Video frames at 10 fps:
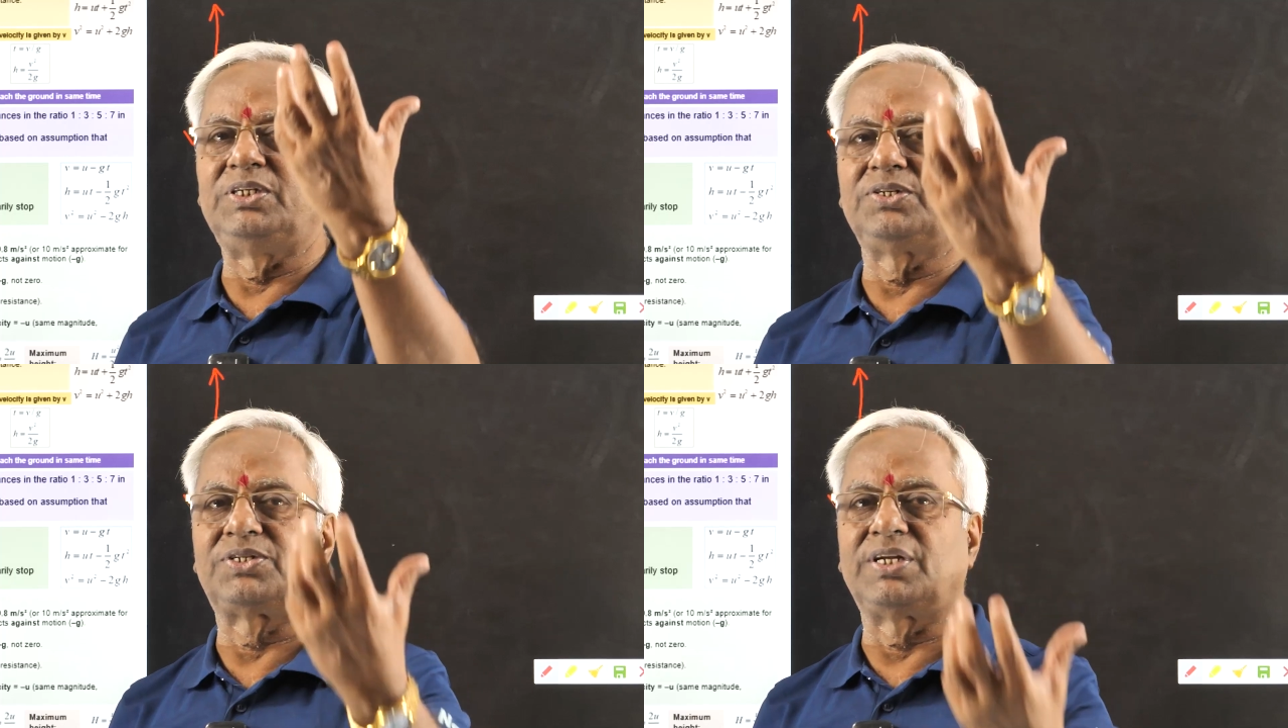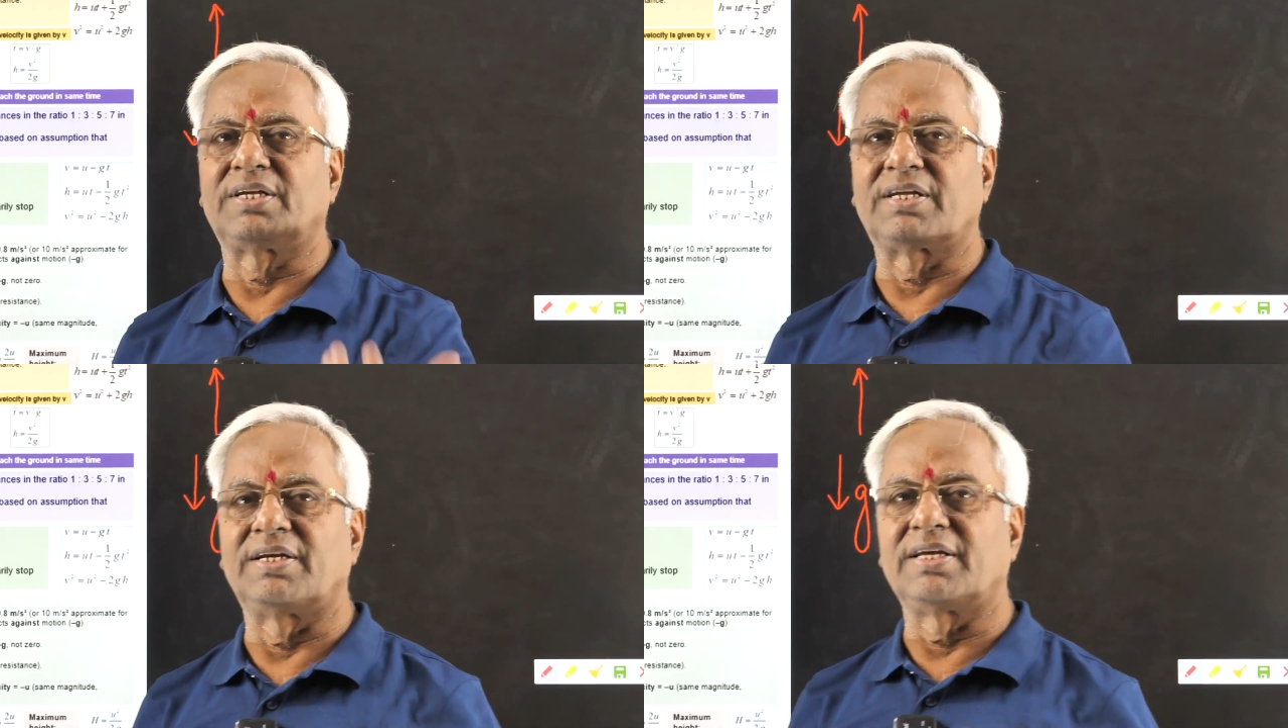g is
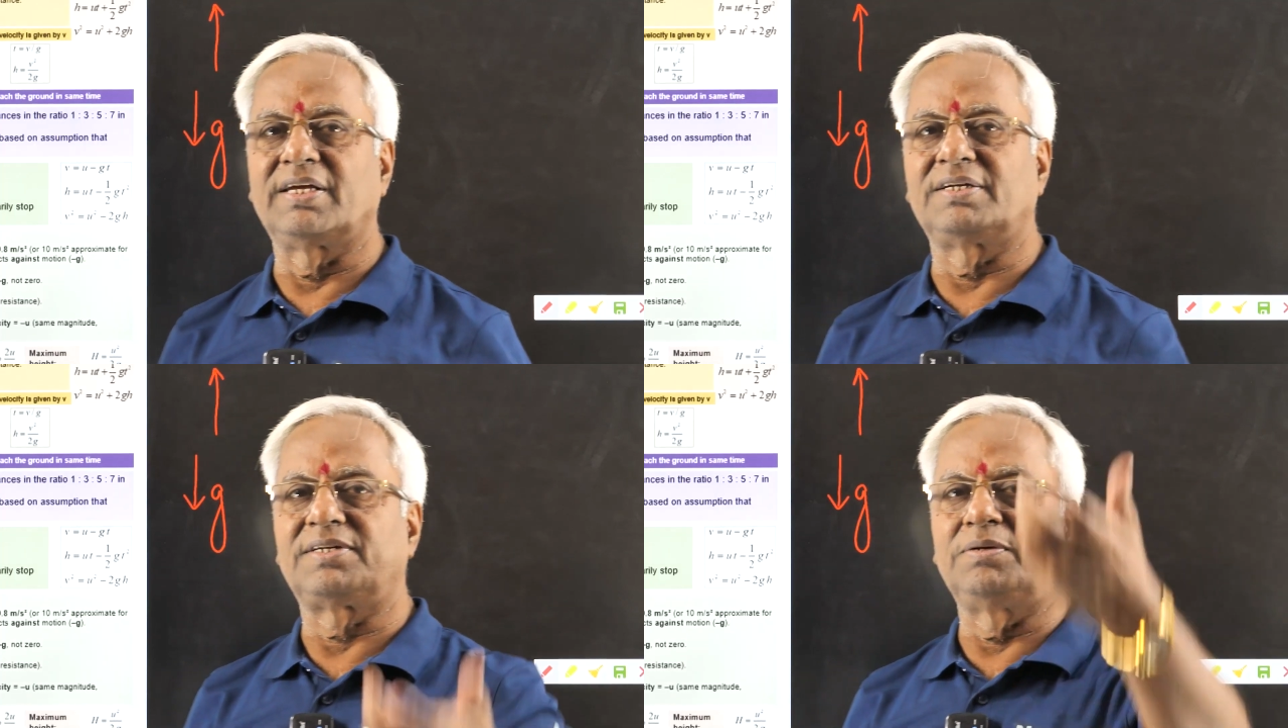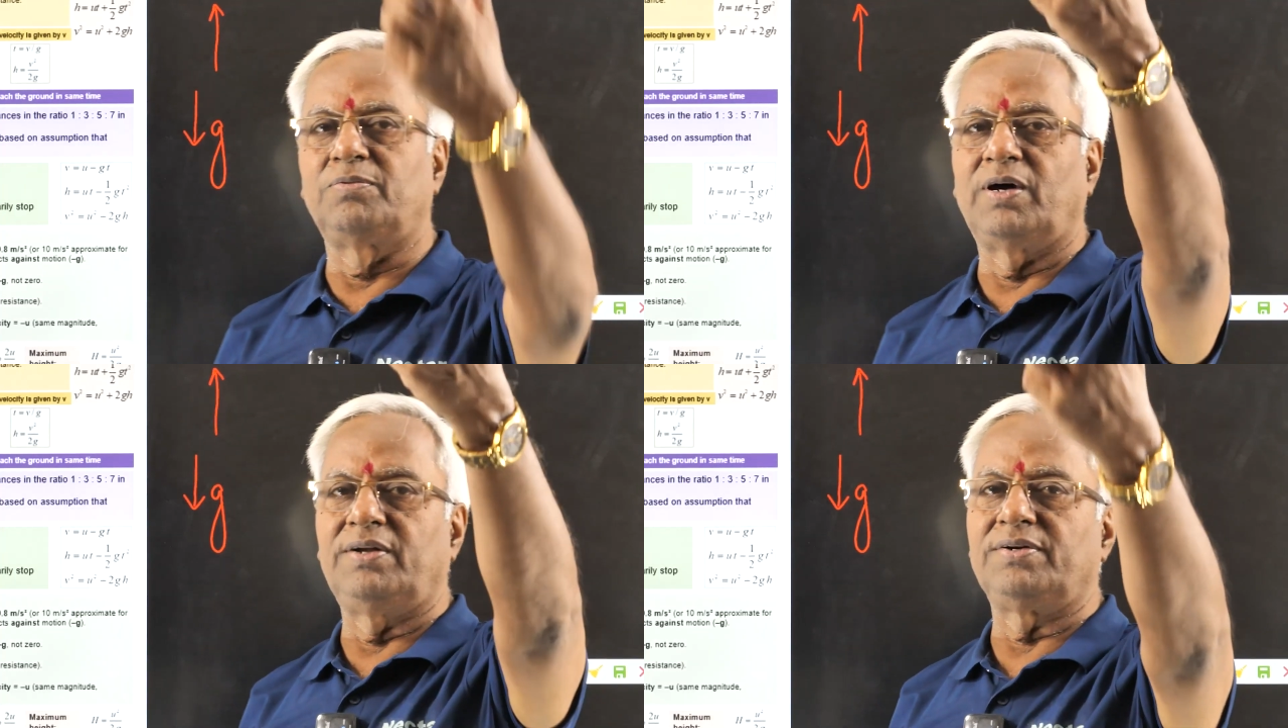taken
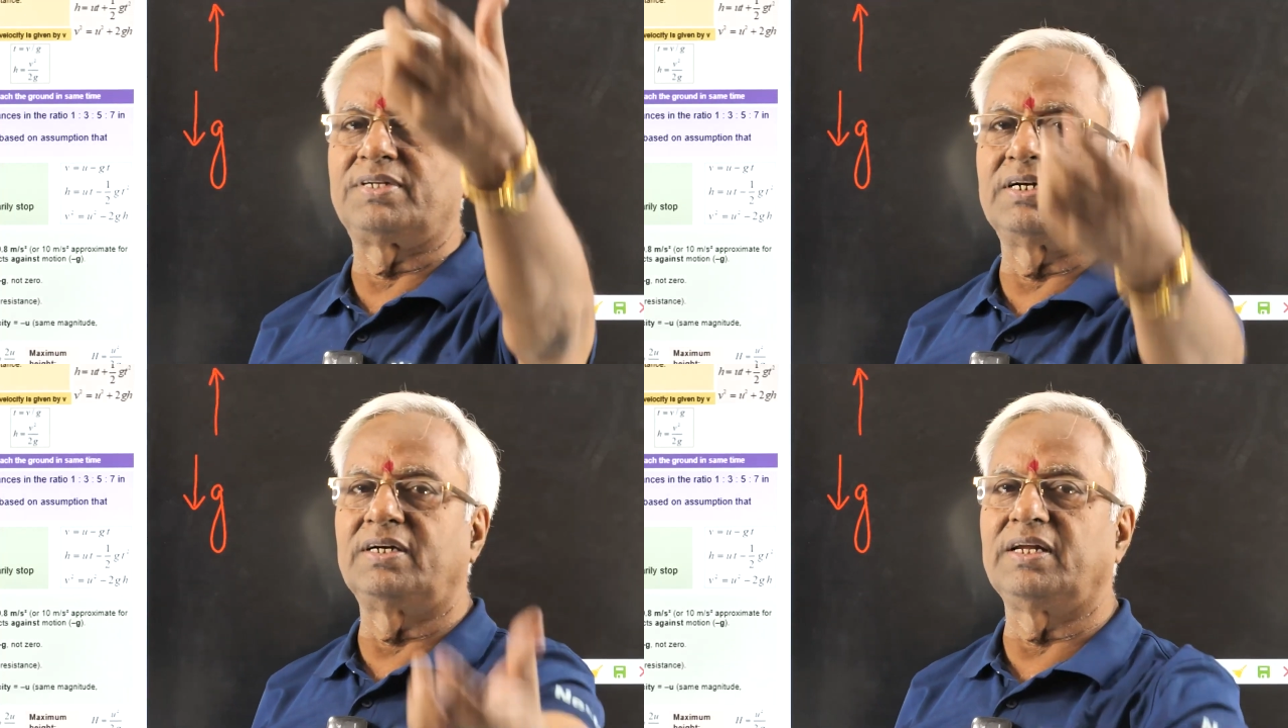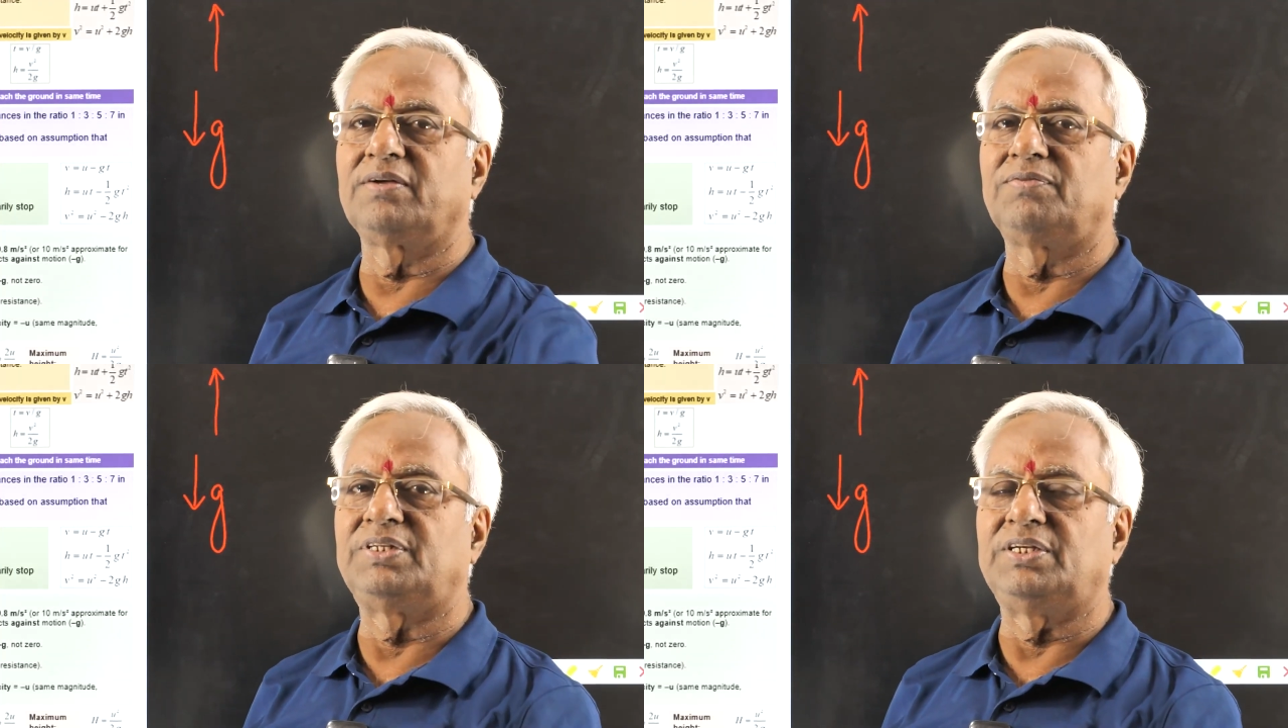negative, while
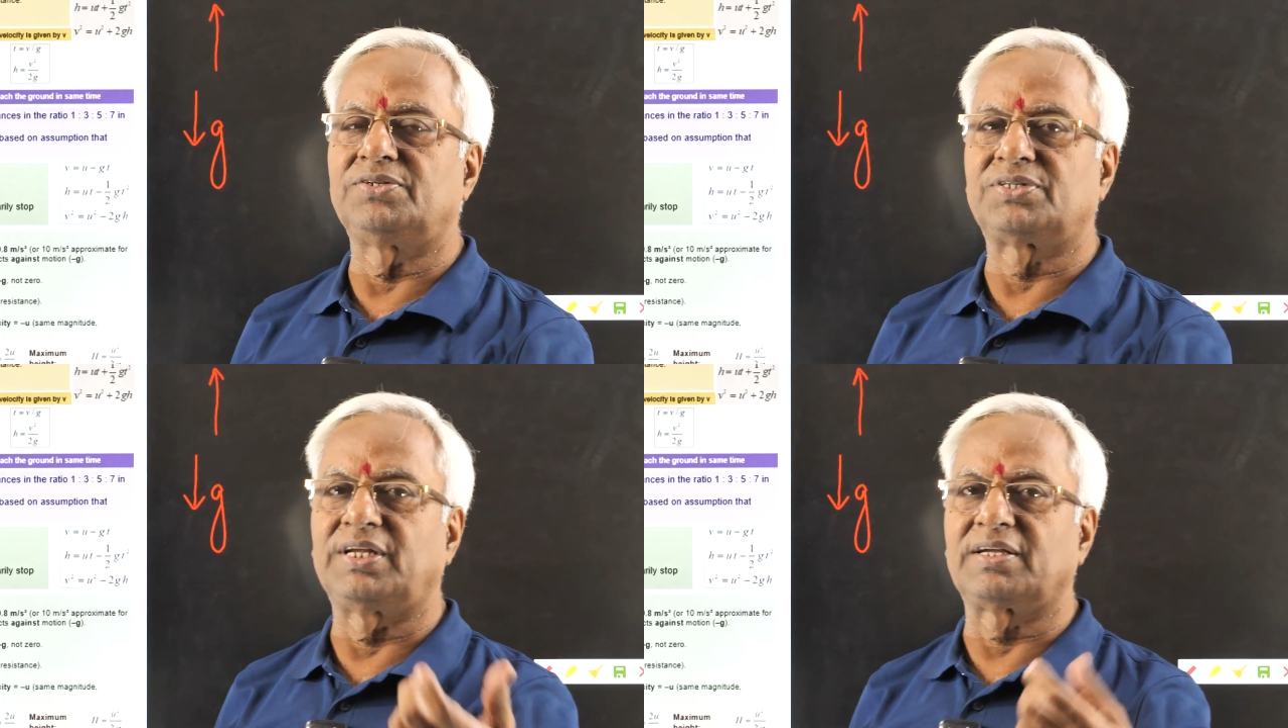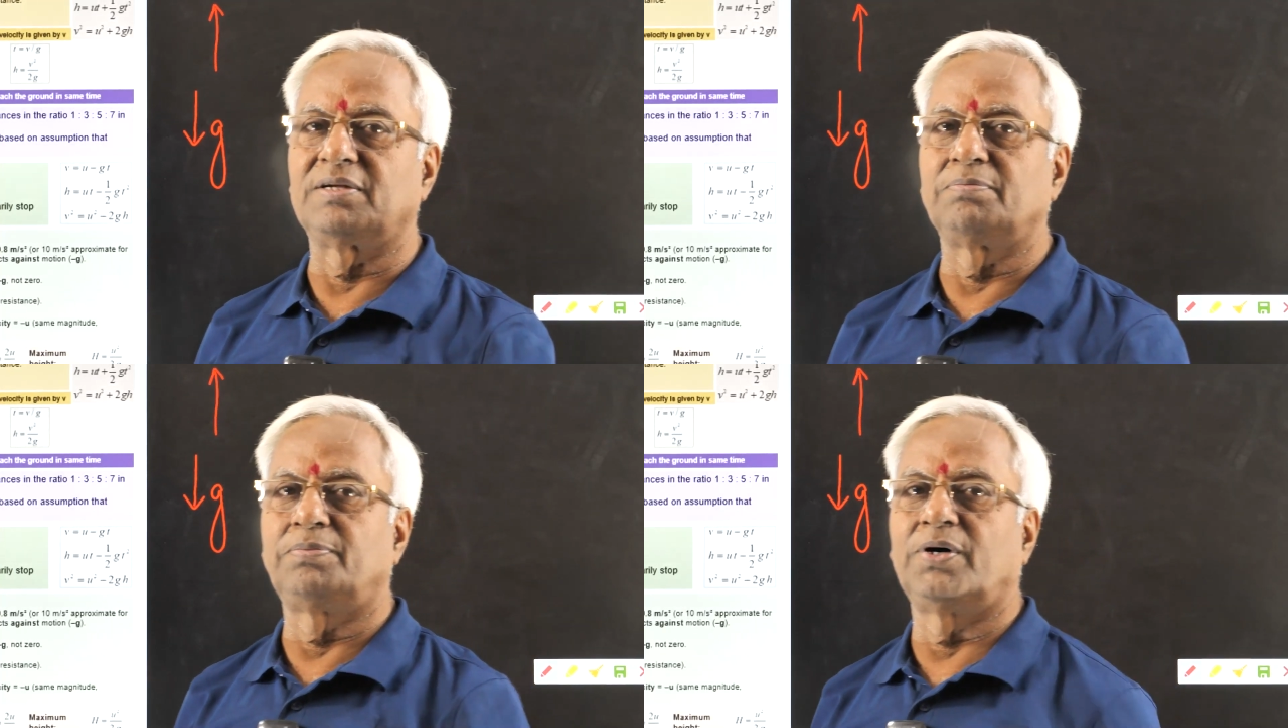returning, g is
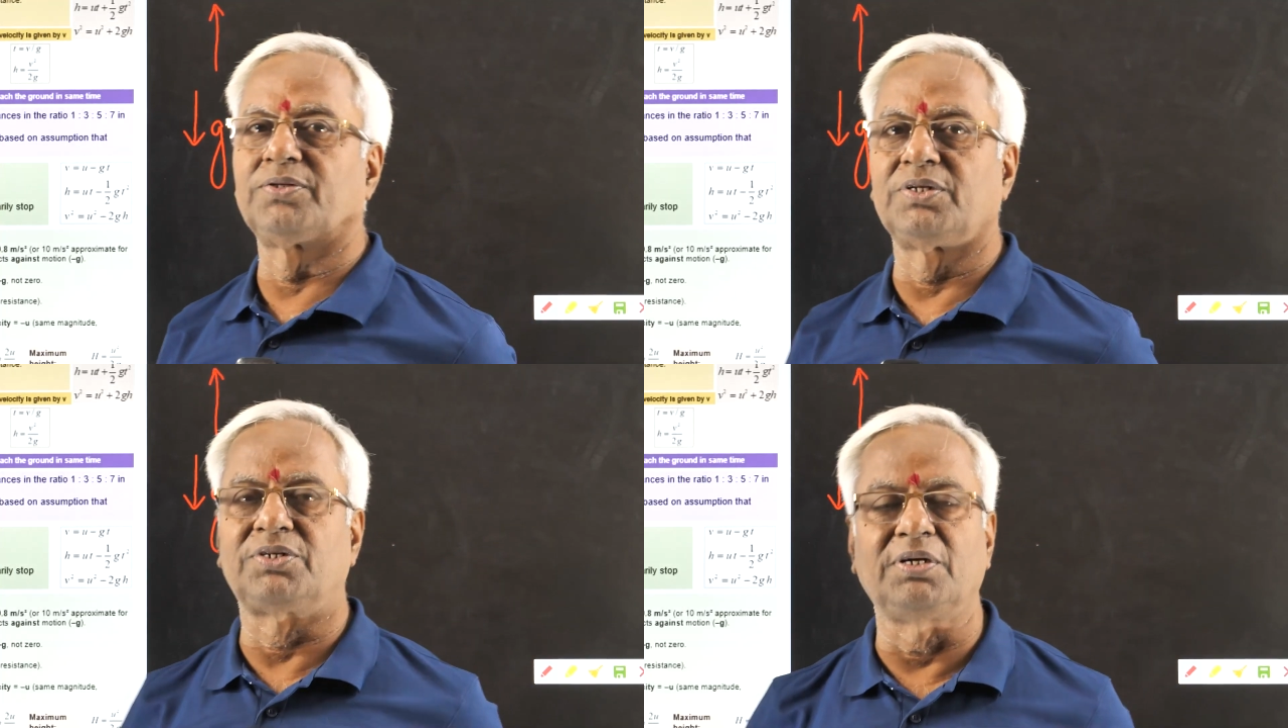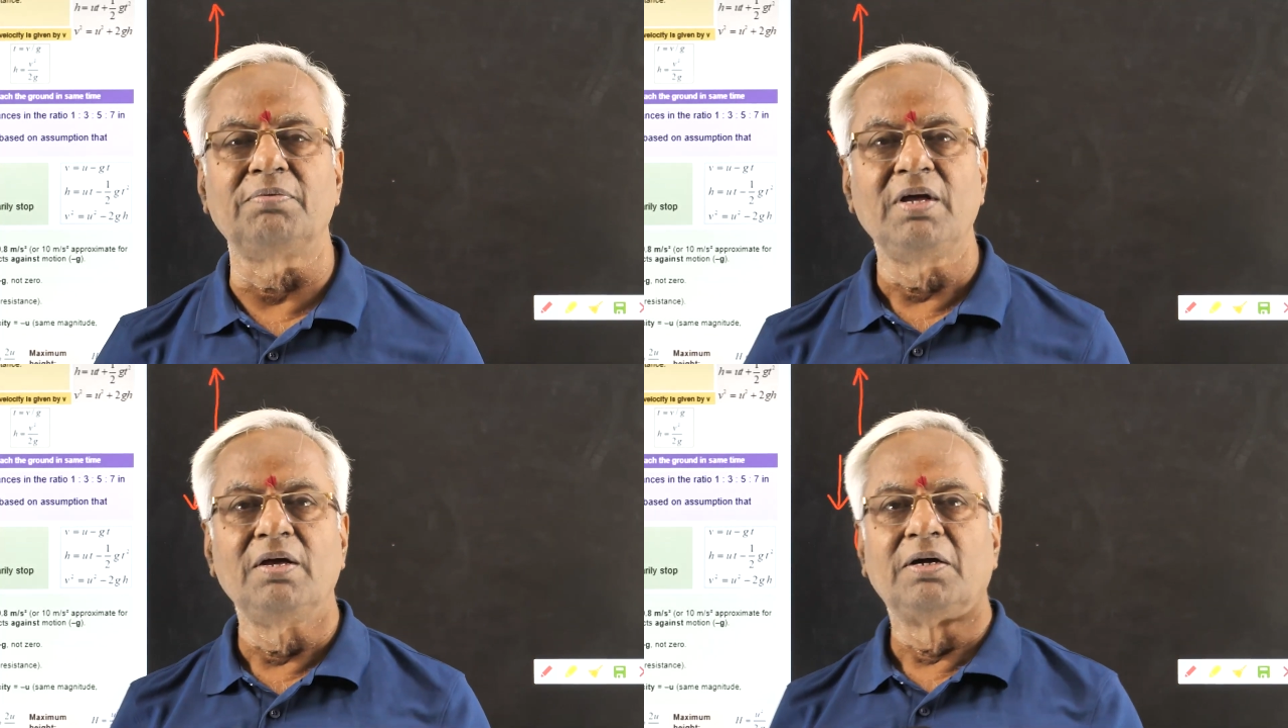taken positive.